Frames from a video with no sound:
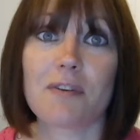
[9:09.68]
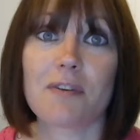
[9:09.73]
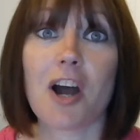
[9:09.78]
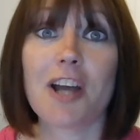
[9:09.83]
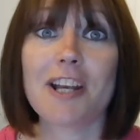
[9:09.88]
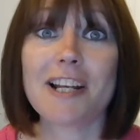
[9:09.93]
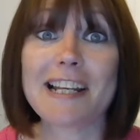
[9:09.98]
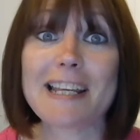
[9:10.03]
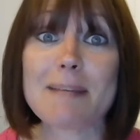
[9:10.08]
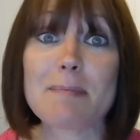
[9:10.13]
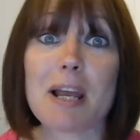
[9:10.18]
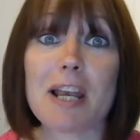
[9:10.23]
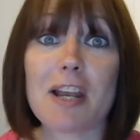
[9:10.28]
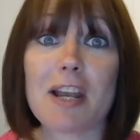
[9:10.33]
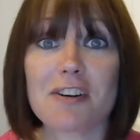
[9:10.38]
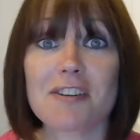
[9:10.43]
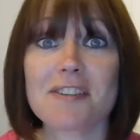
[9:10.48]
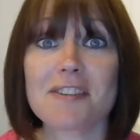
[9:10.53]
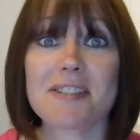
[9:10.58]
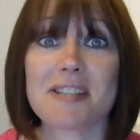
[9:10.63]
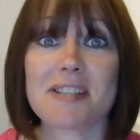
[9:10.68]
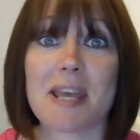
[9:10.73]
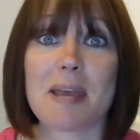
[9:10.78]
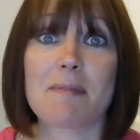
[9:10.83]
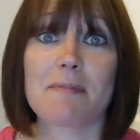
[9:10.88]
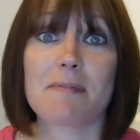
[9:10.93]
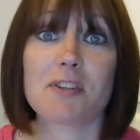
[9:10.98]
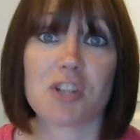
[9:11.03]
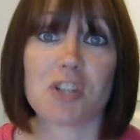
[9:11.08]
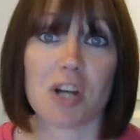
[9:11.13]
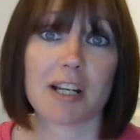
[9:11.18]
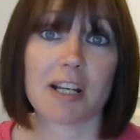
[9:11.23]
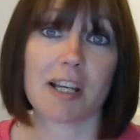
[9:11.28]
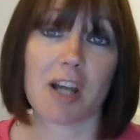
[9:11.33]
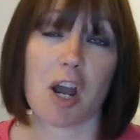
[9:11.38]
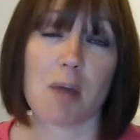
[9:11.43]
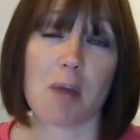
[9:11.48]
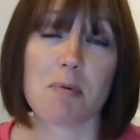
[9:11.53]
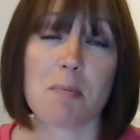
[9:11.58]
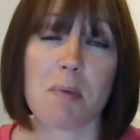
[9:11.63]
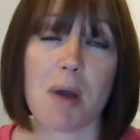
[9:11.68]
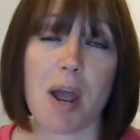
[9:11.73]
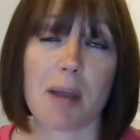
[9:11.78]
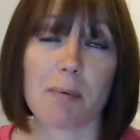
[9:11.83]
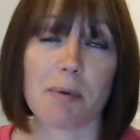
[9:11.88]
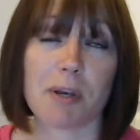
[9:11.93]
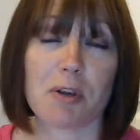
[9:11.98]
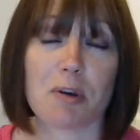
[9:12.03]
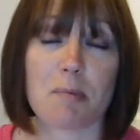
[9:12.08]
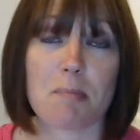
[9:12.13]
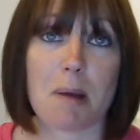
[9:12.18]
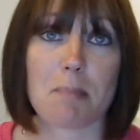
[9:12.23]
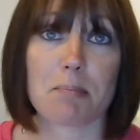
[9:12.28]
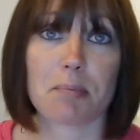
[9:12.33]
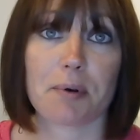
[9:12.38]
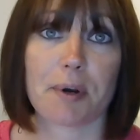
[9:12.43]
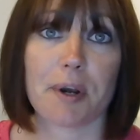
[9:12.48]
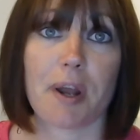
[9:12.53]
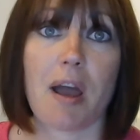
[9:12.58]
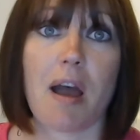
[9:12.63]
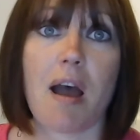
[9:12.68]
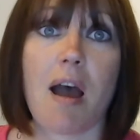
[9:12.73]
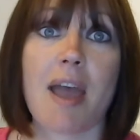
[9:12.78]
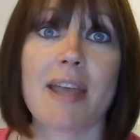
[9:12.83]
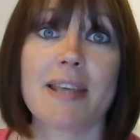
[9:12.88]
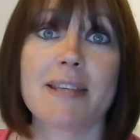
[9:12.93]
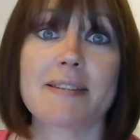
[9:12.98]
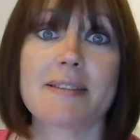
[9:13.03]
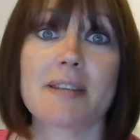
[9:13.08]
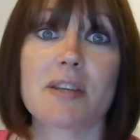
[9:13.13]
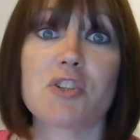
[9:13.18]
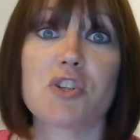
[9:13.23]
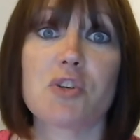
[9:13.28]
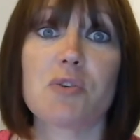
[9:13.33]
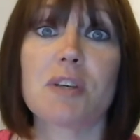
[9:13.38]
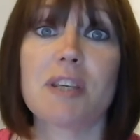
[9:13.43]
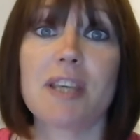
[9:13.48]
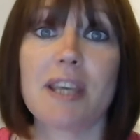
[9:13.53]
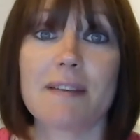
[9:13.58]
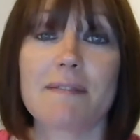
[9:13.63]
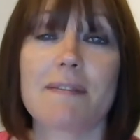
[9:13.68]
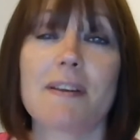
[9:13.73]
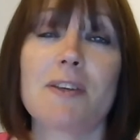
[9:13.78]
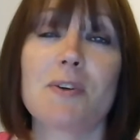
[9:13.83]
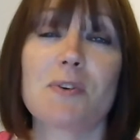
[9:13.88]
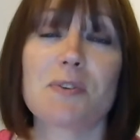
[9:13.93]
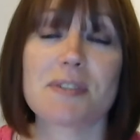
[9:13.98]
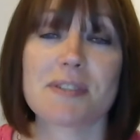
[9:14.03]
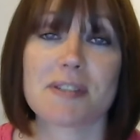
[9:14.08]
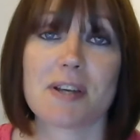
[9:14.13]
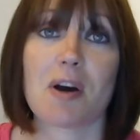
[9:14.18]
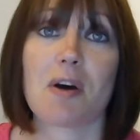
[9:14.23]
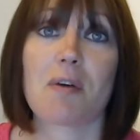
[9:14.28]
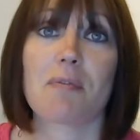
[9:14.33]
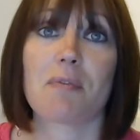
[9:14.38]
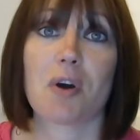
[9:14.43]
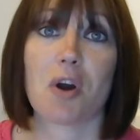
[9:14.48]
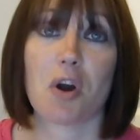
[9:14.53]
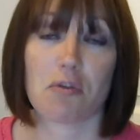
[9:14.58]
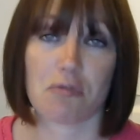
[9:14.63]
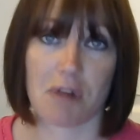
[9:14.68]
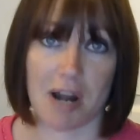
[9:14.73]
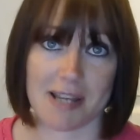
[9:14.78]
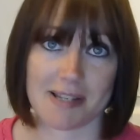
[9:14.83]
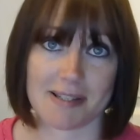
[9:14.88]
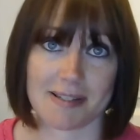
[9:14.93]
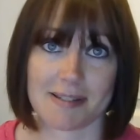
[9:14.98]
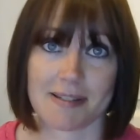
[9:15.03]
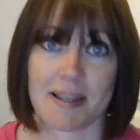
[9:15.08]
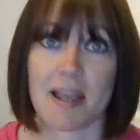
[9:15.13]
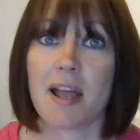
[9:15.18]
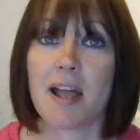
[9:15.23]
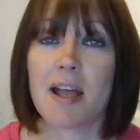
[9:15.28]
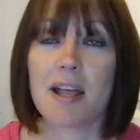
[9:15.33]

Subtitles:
Finally, my last tip for juggling home and work when you're a mompreneur is to give yourself grace.